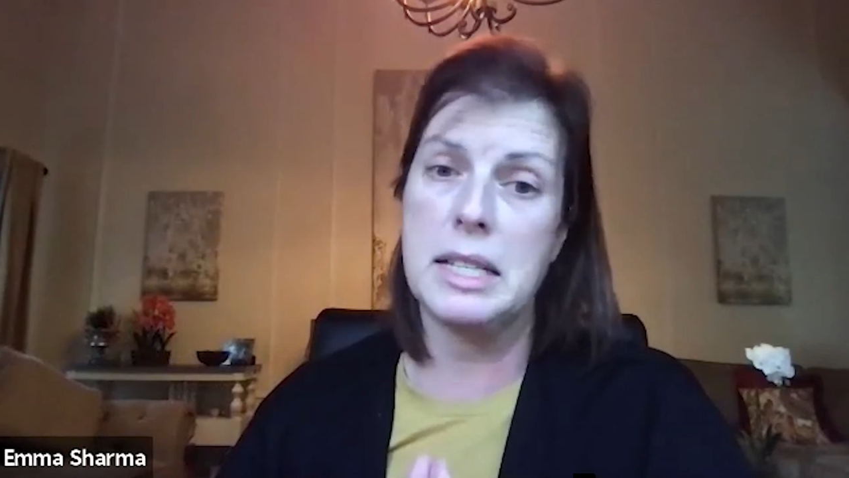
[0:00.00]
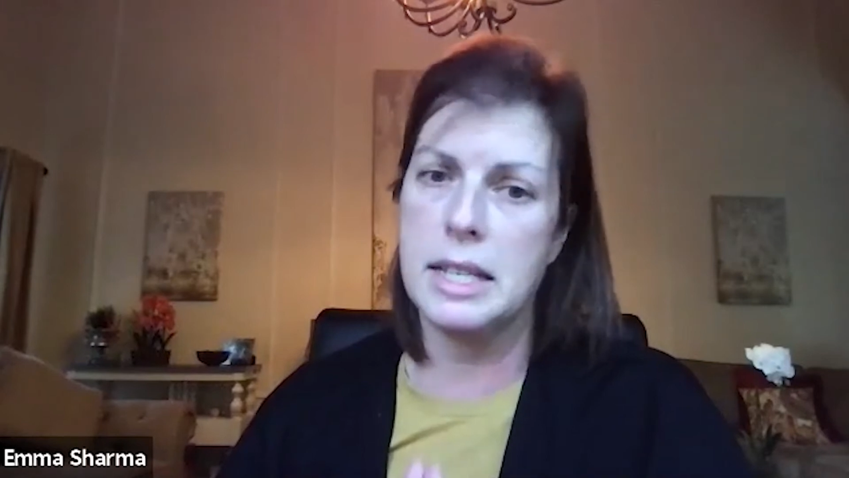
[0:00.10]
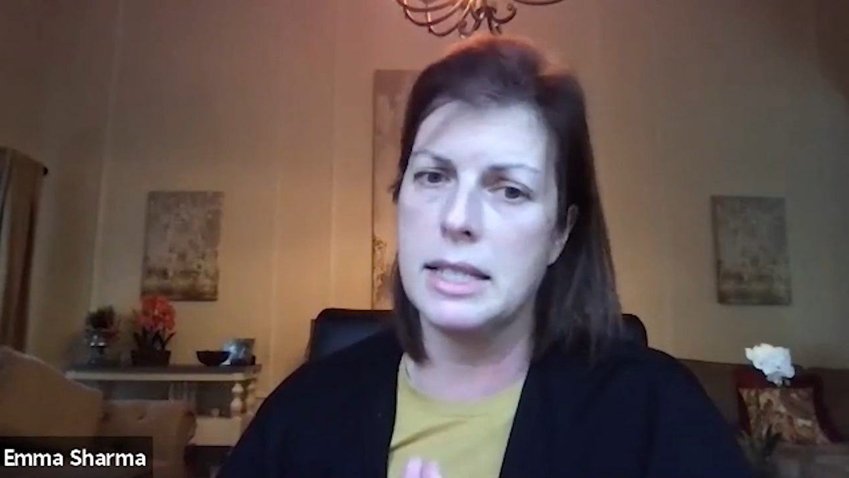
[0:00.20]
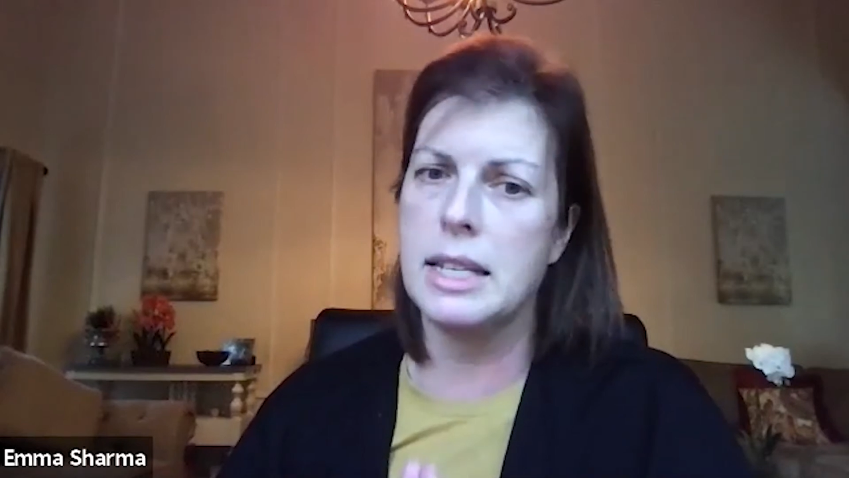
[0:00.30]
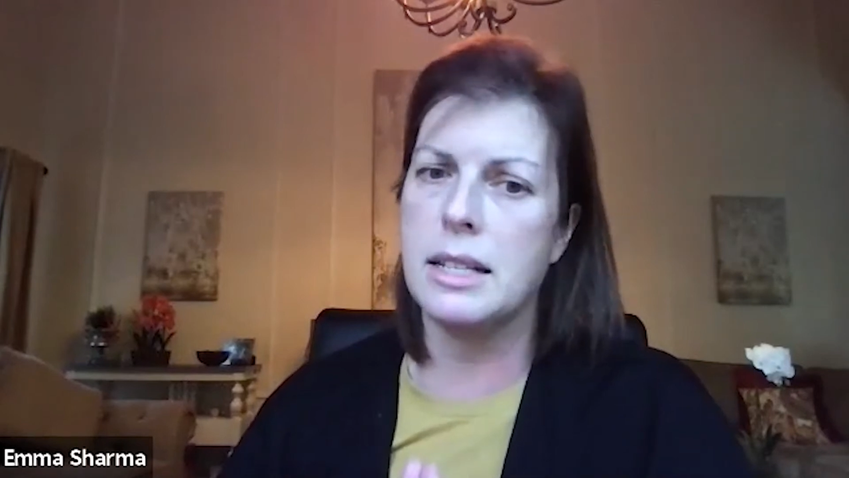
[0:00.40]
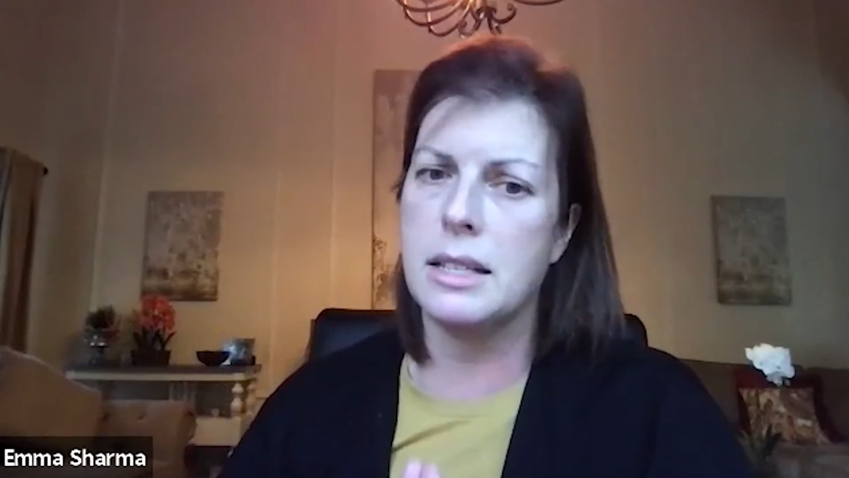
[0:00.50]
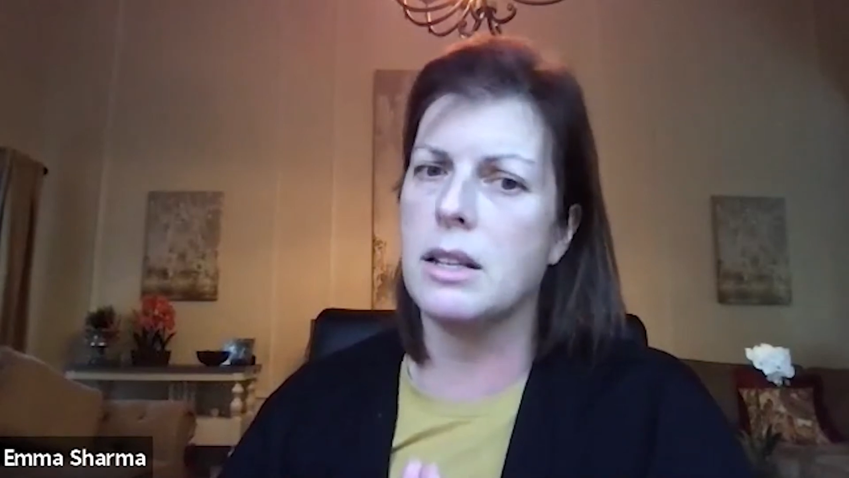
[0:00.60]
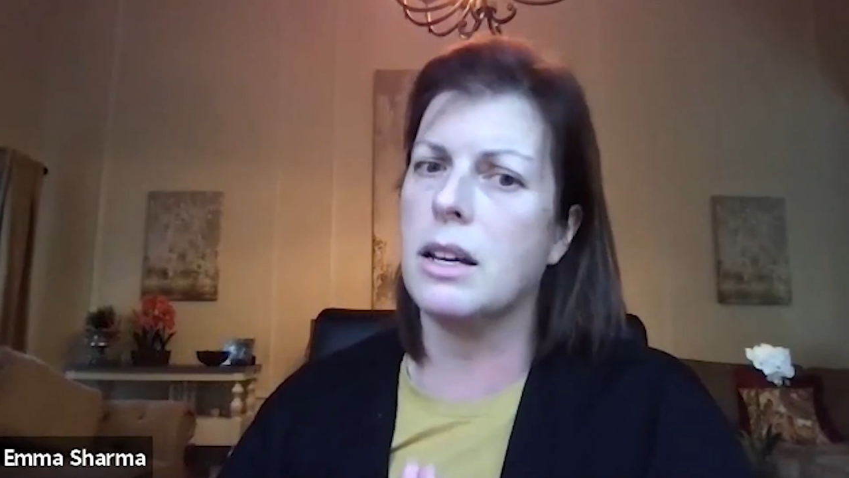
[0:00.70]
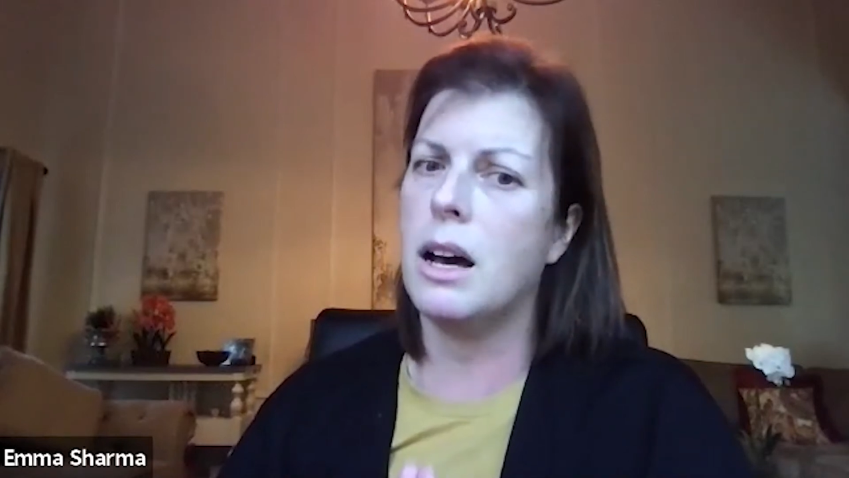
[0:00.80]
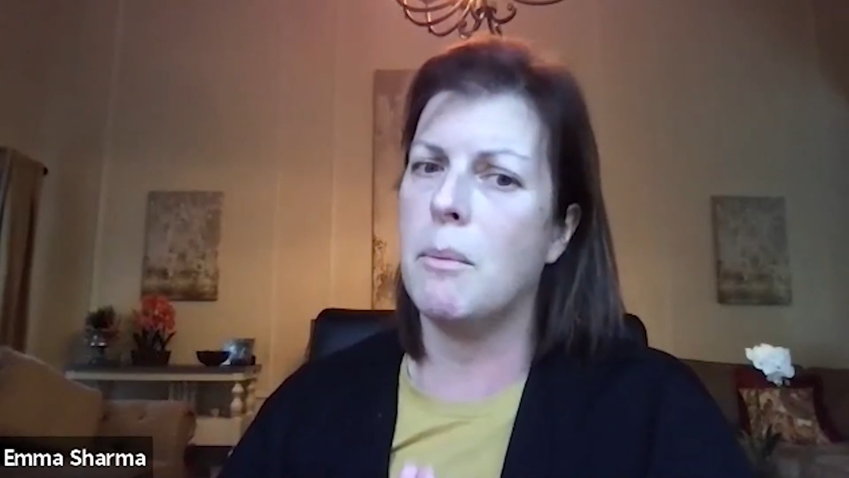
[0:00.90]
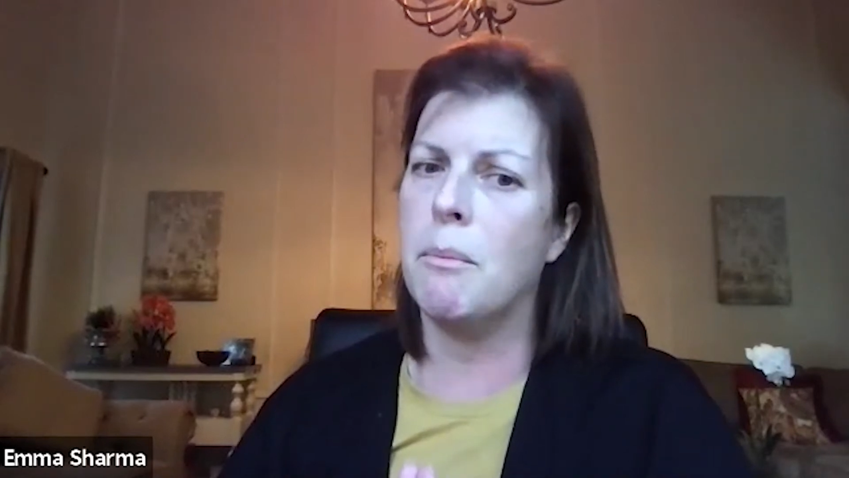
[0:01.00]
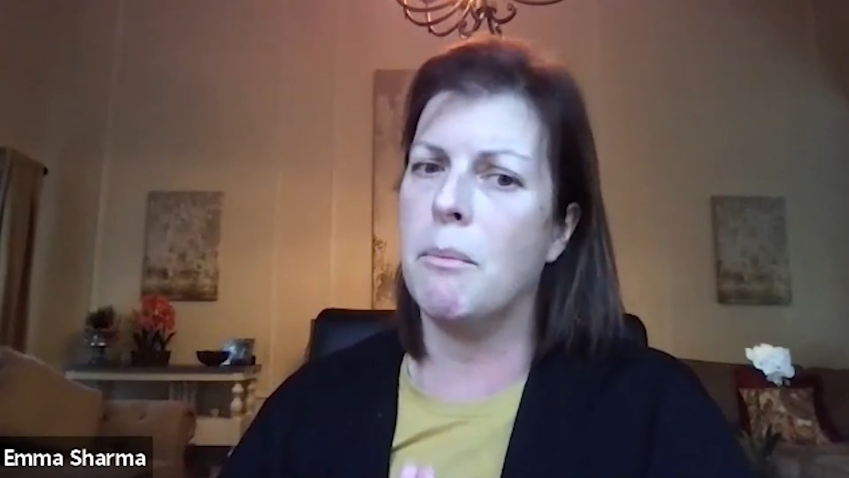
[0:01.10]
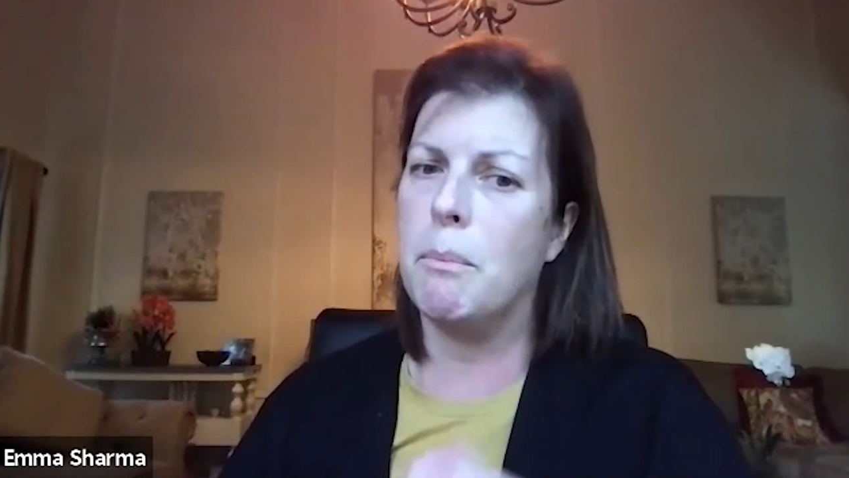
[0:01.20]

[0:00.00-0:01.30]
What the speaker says: did need to come